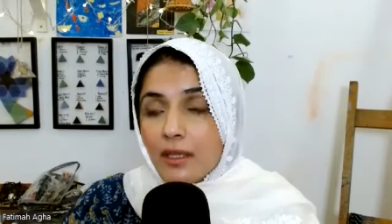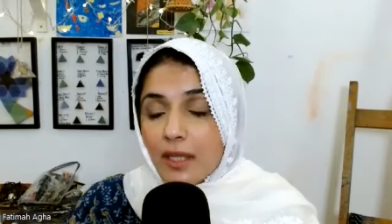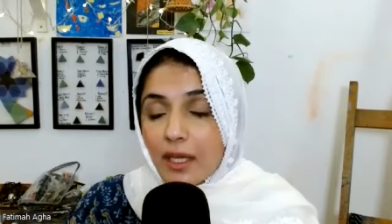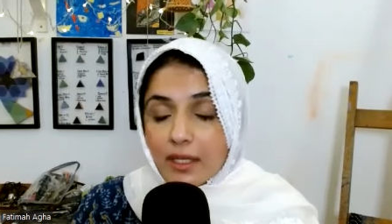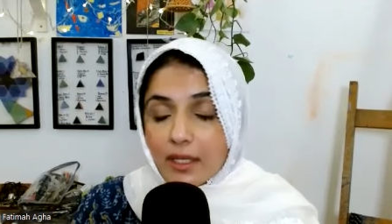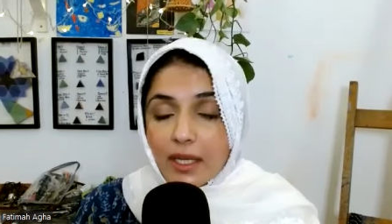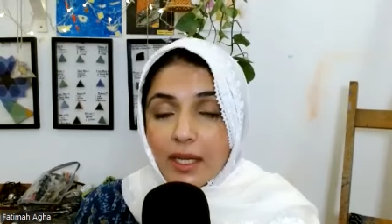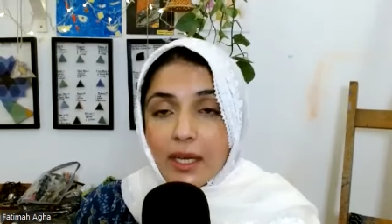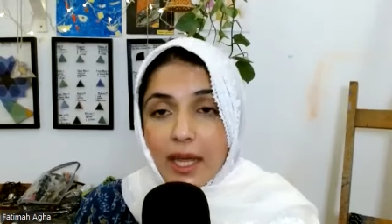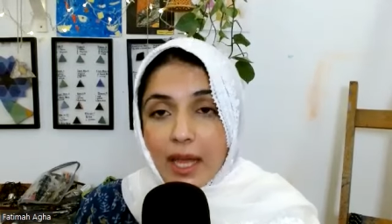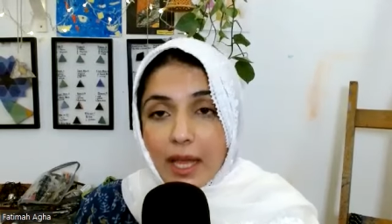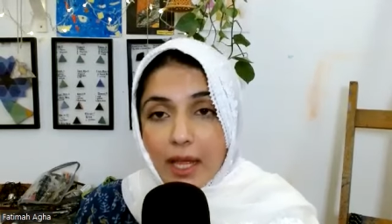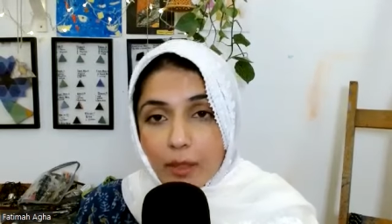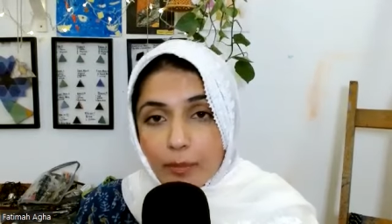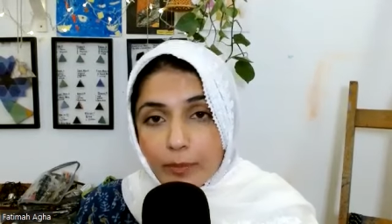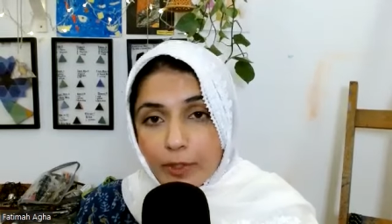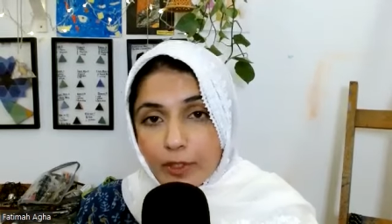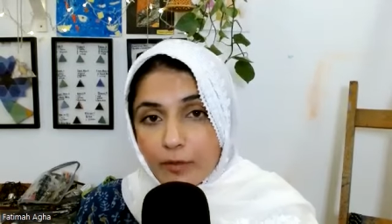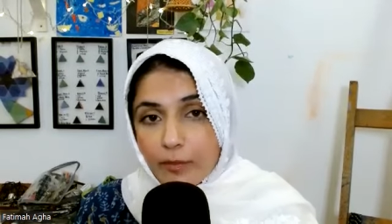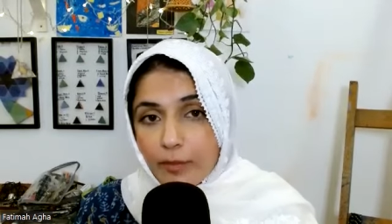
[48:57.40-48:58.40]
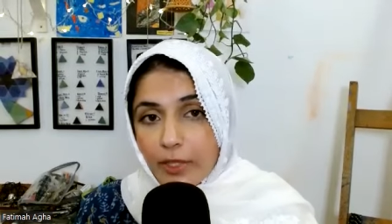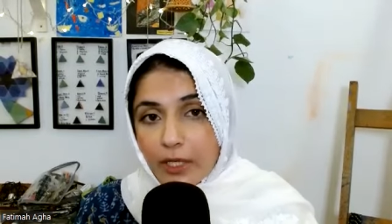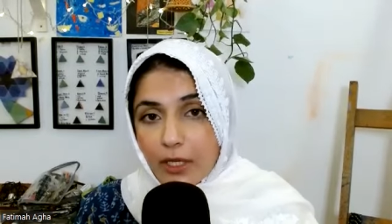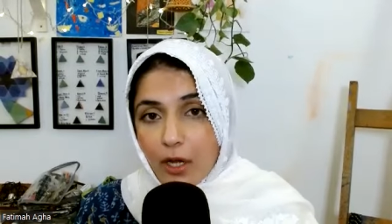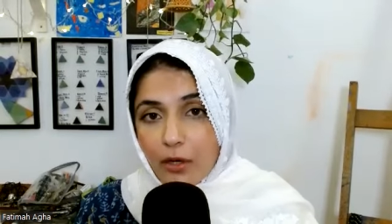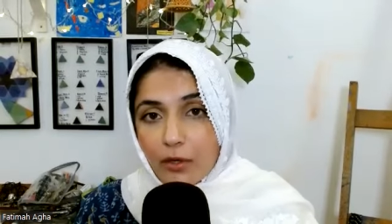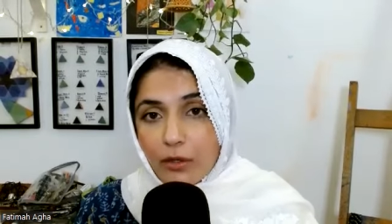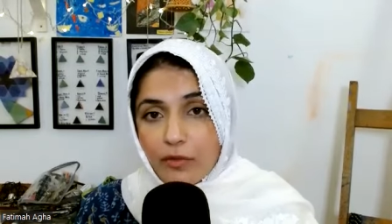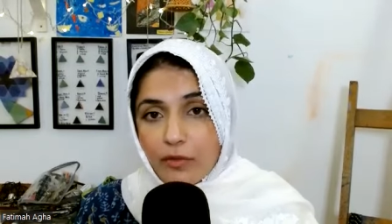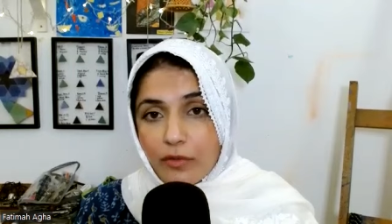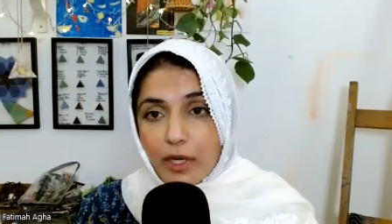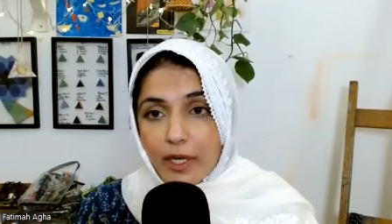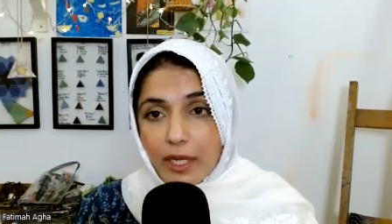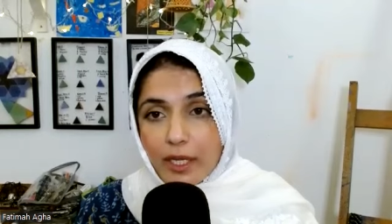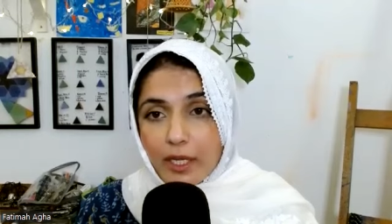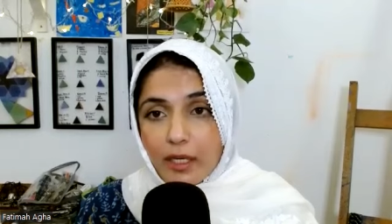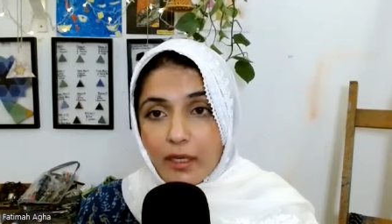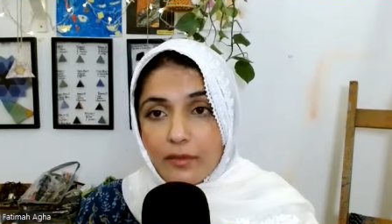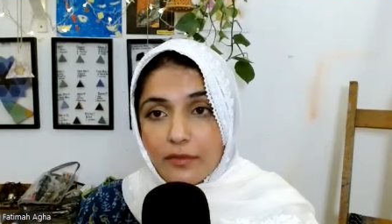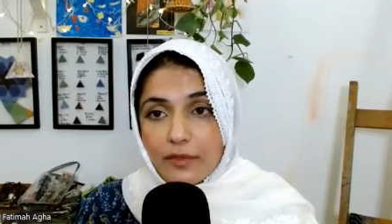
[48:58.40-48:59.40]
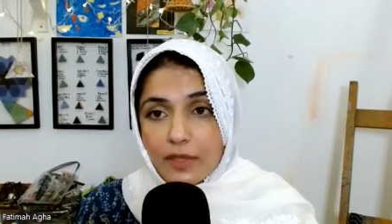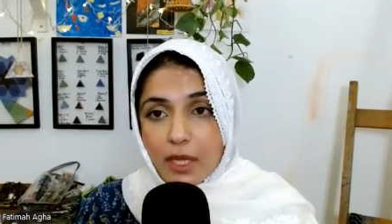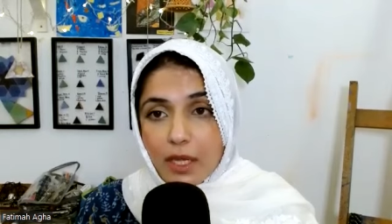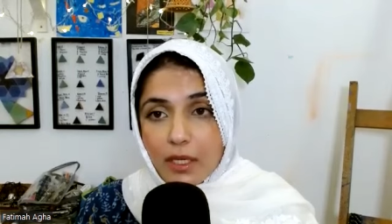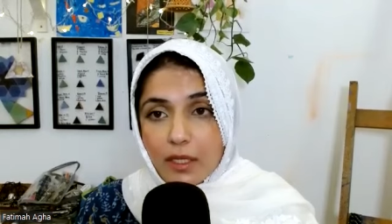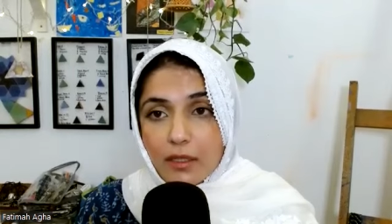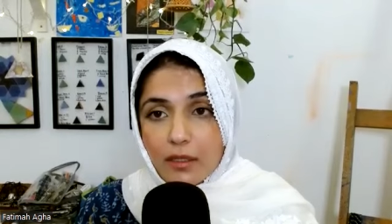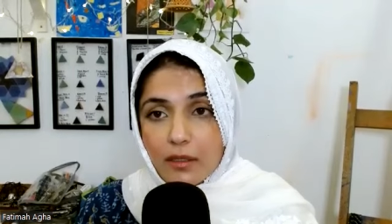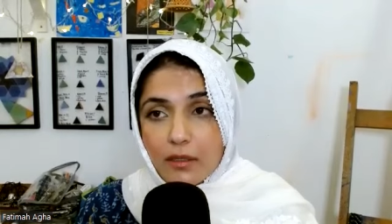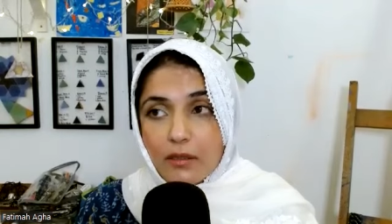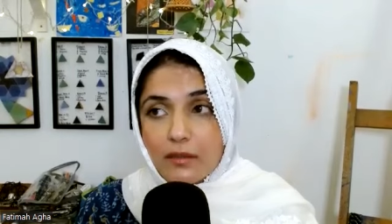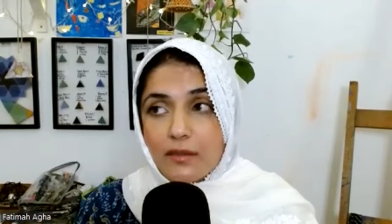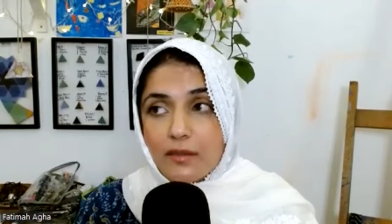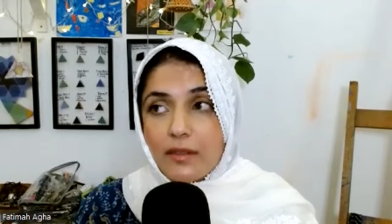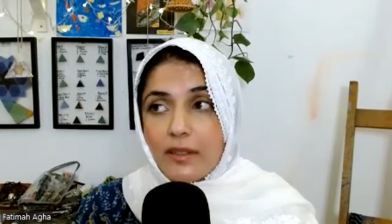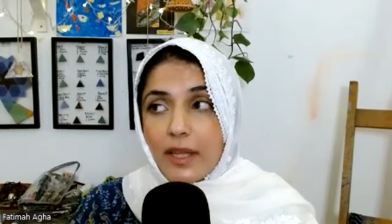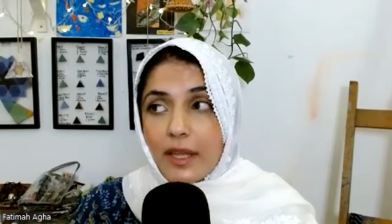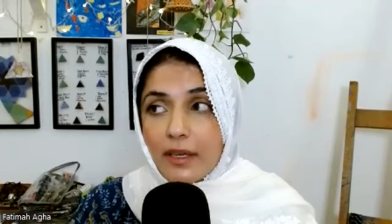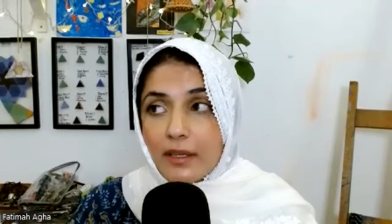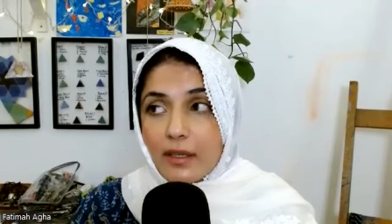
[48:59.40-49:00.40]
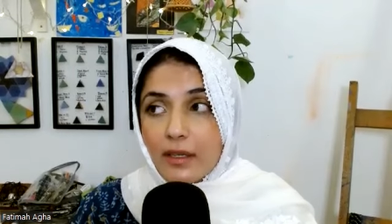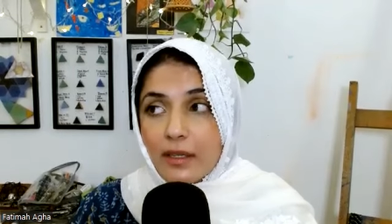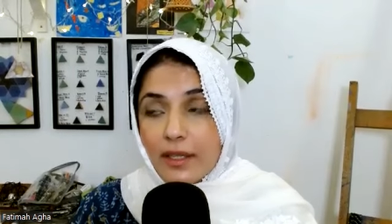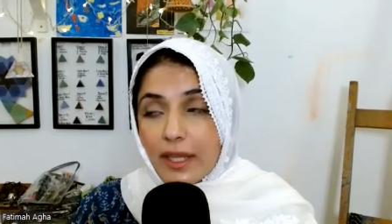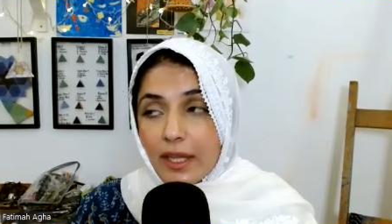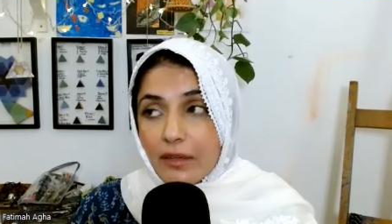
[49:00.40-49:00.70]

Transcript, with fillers: that can help us break out of our negative cycles then